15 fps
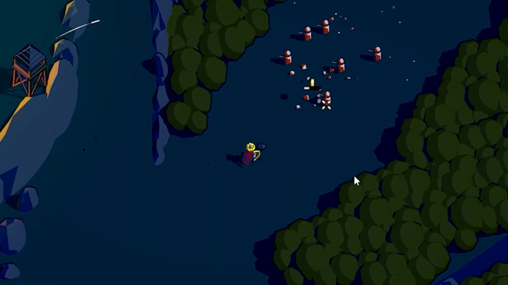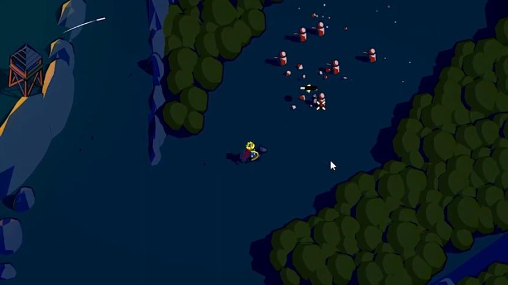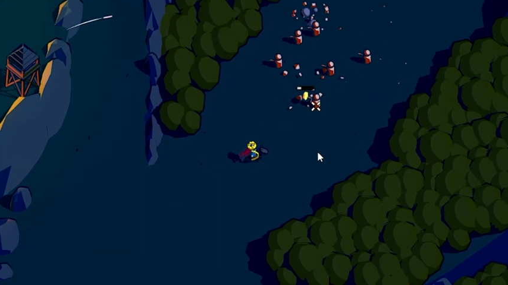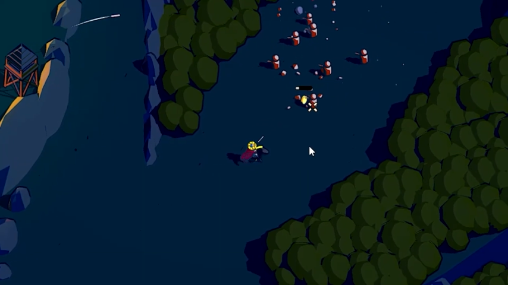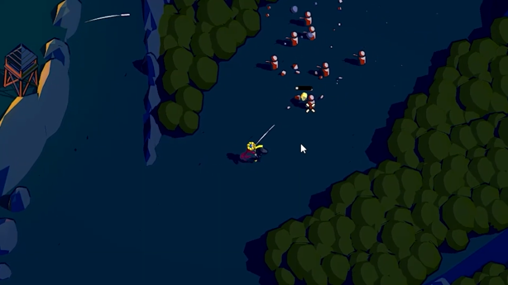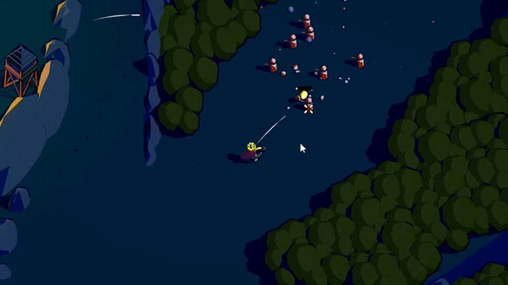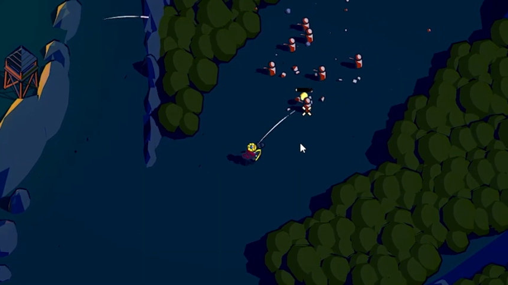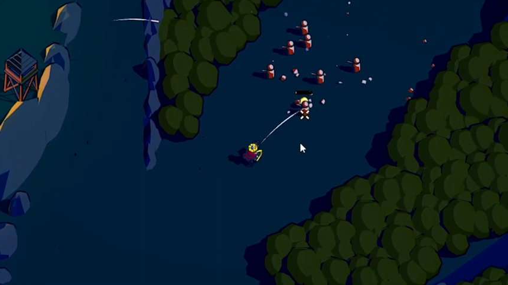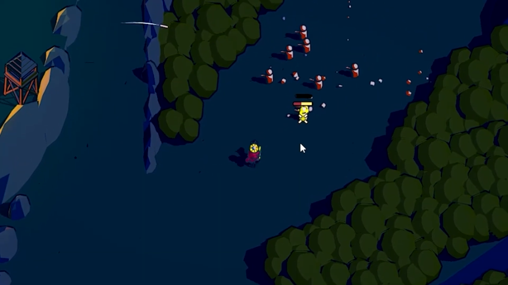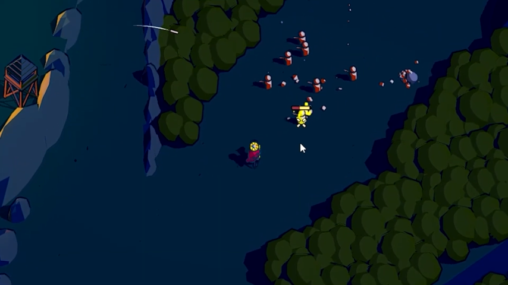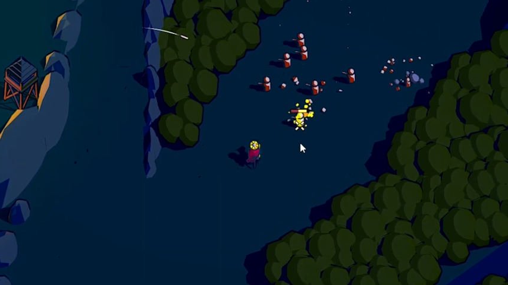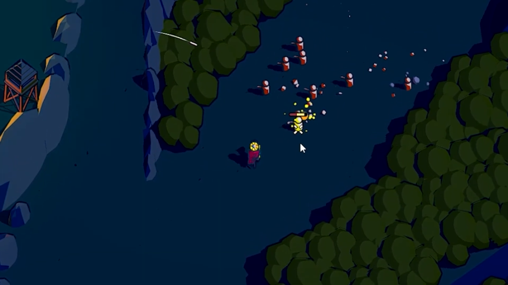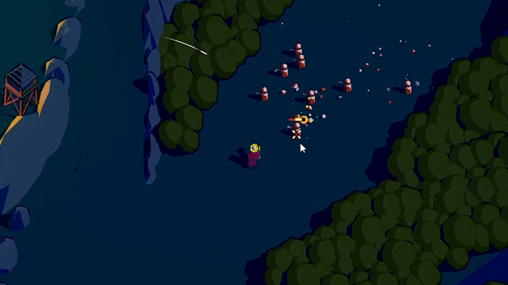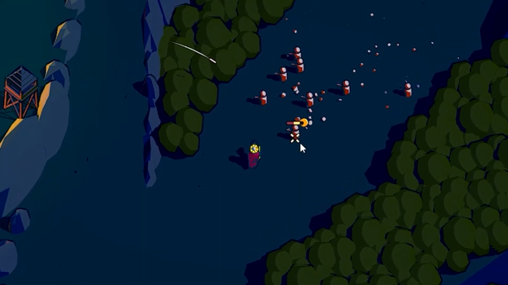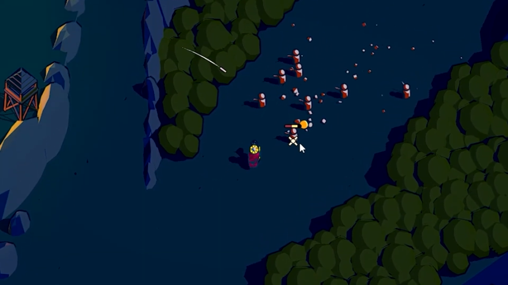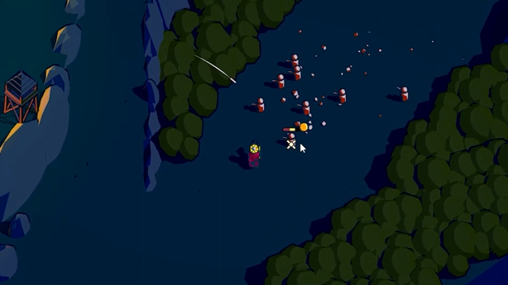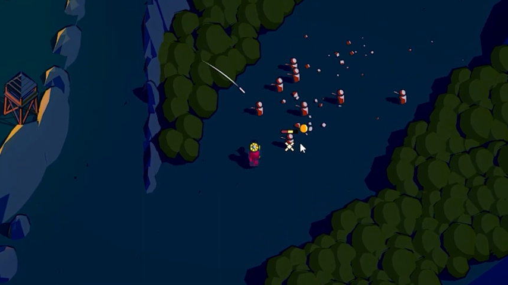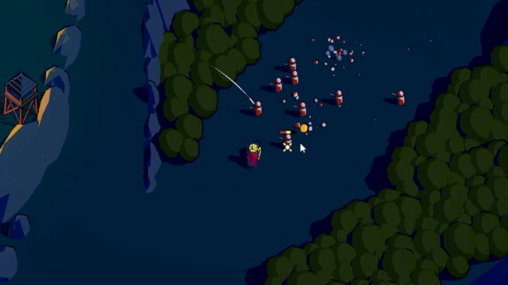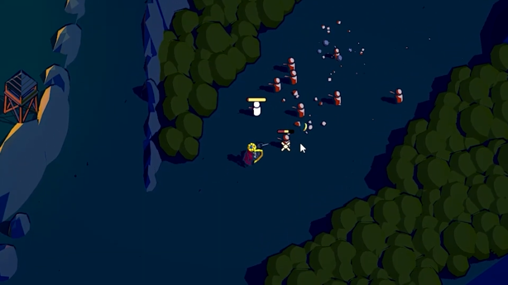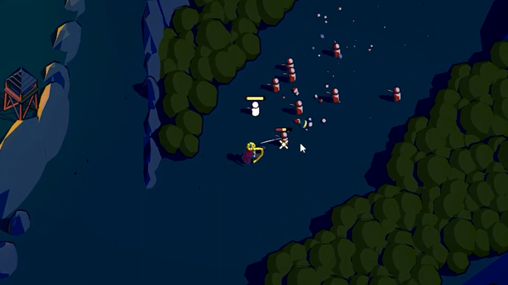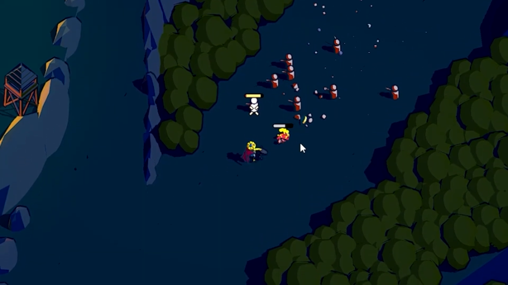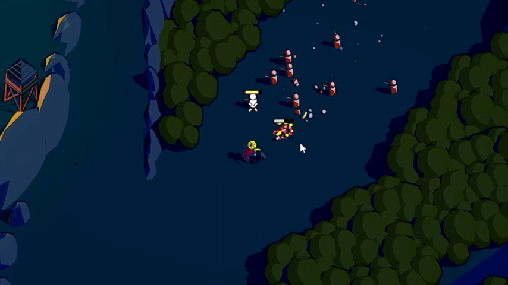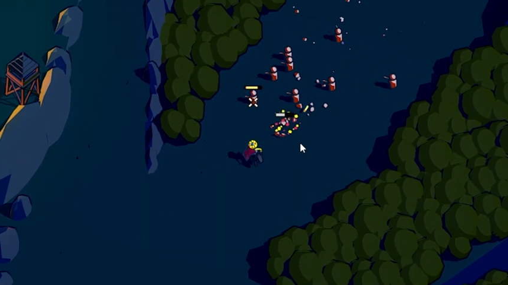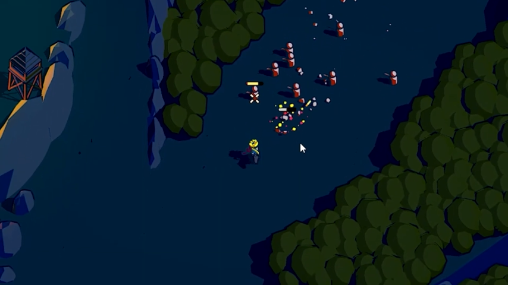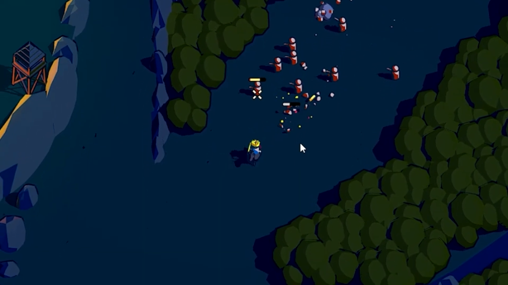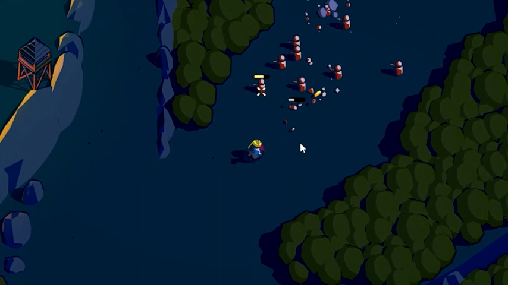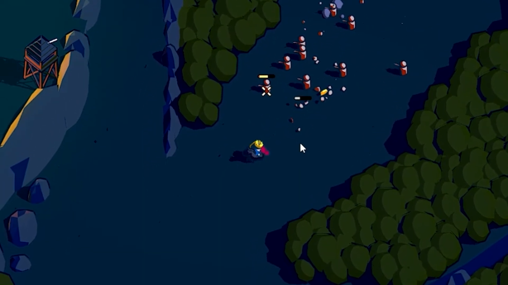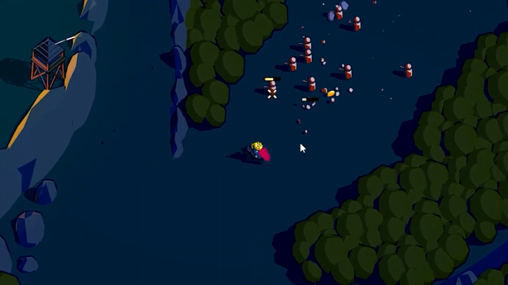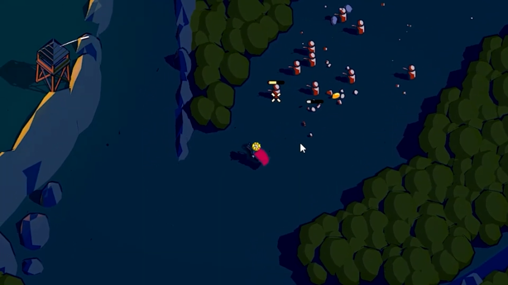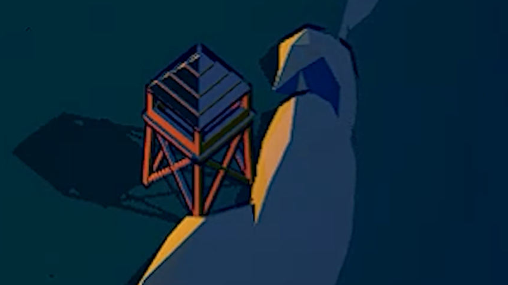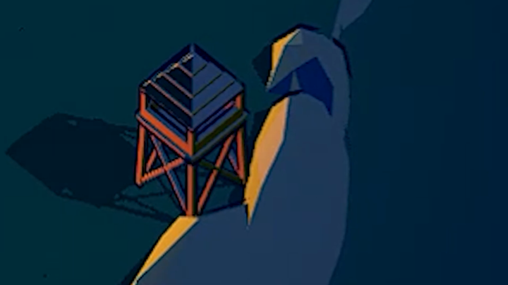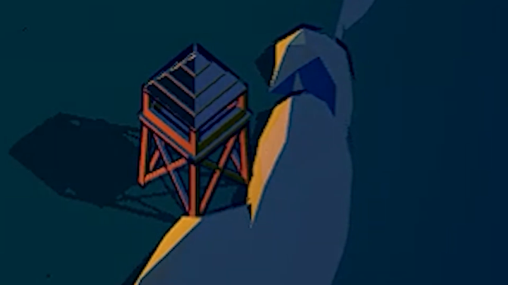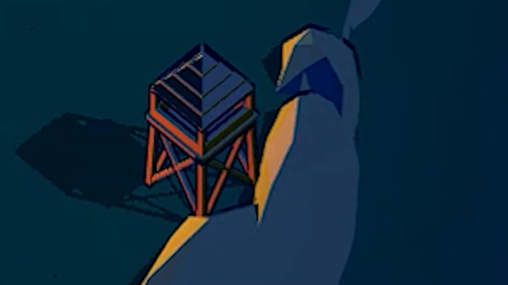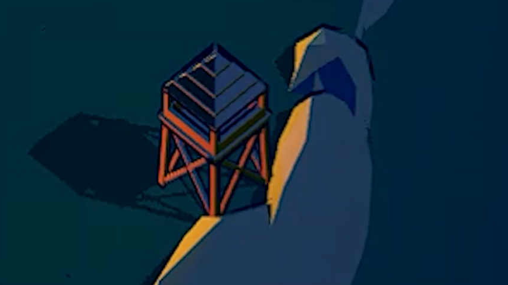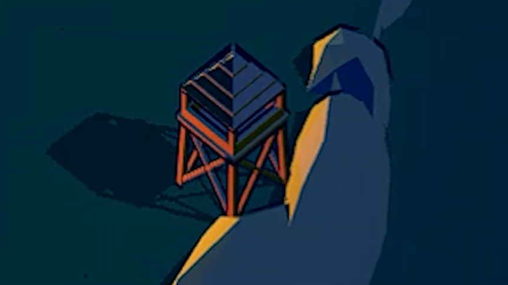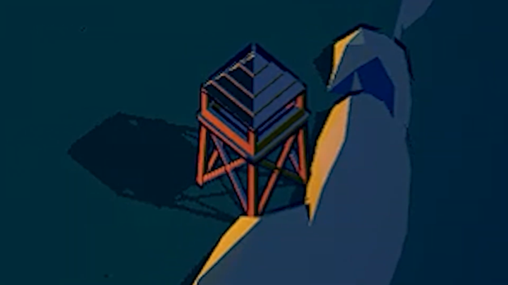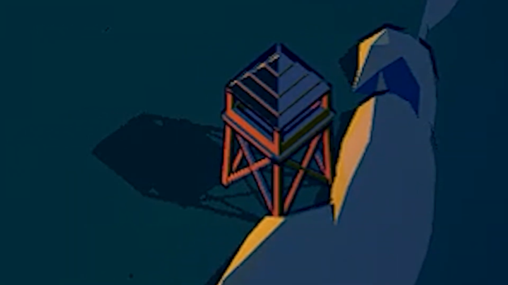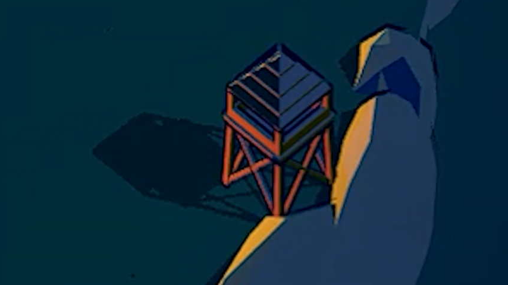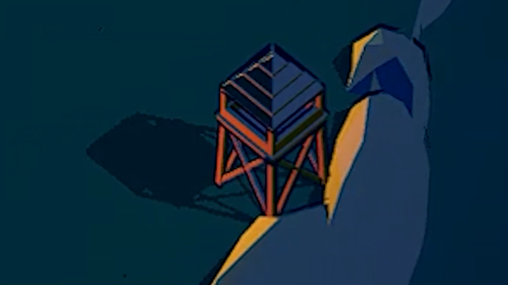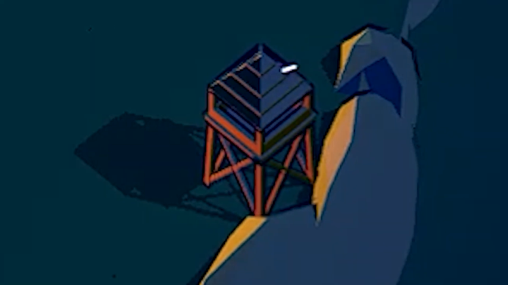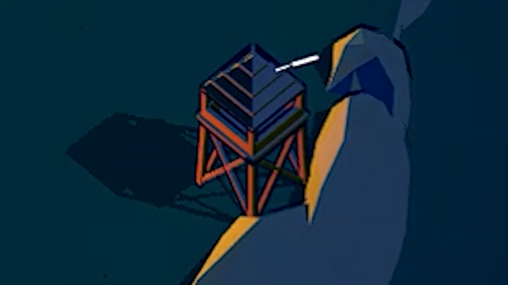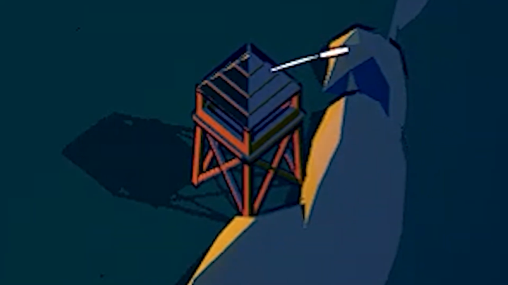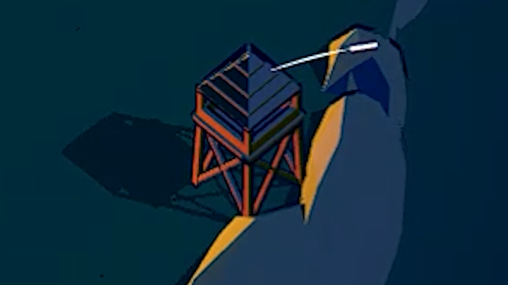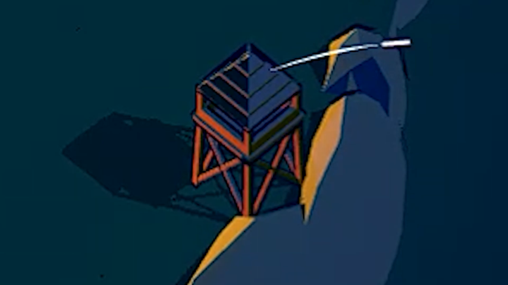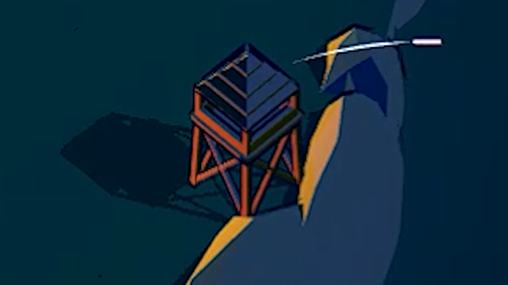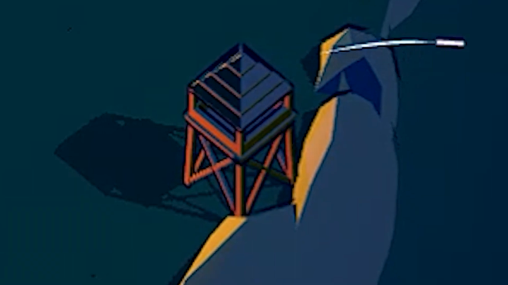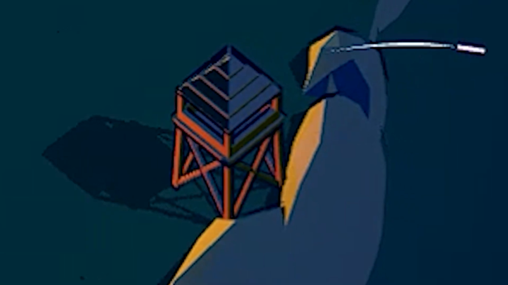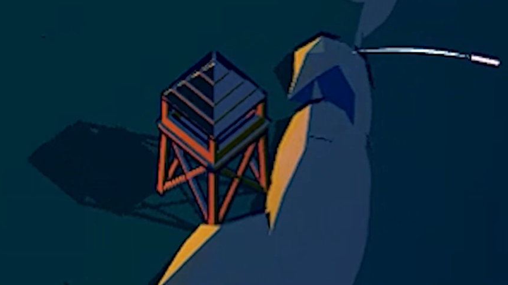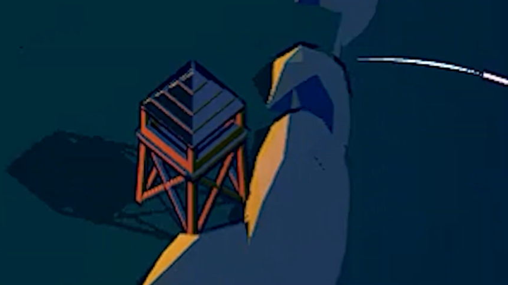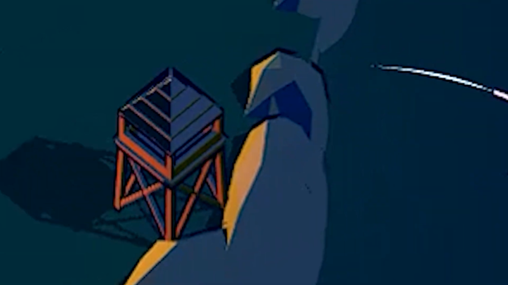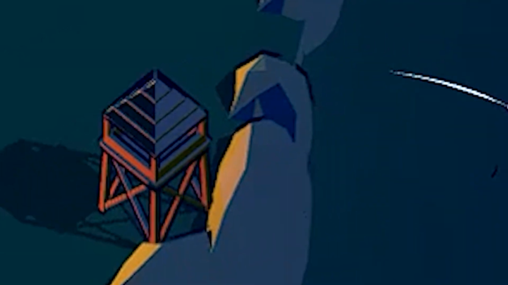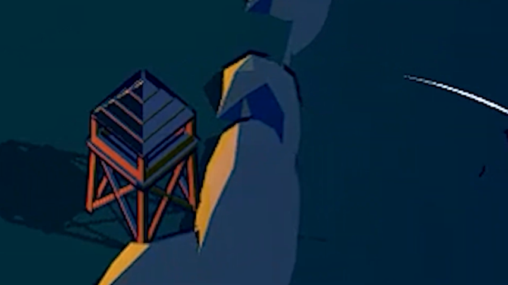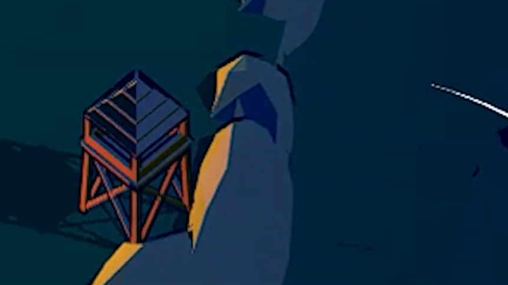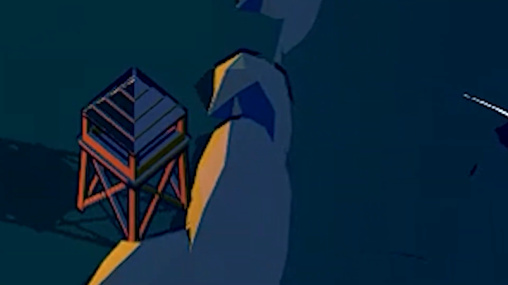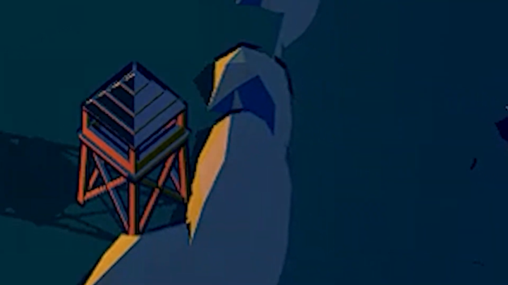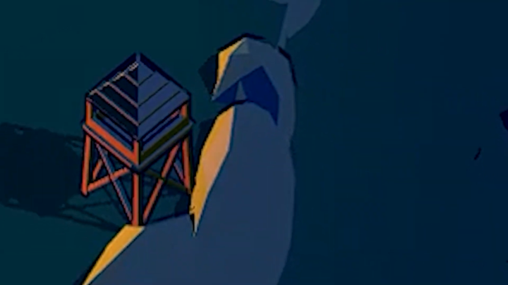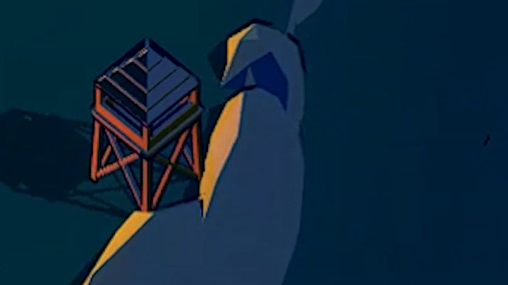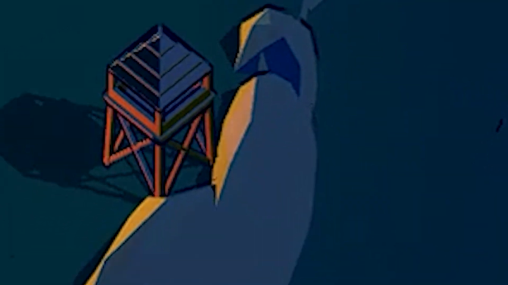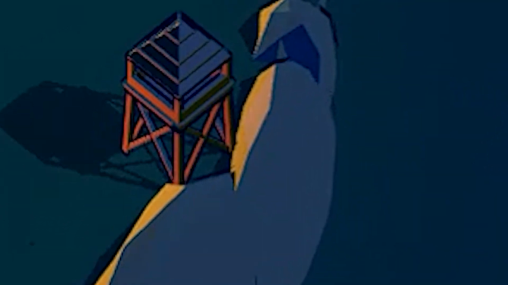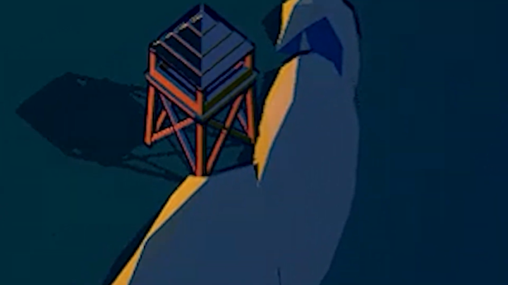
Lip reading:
No face is visible, so there are no lips to read.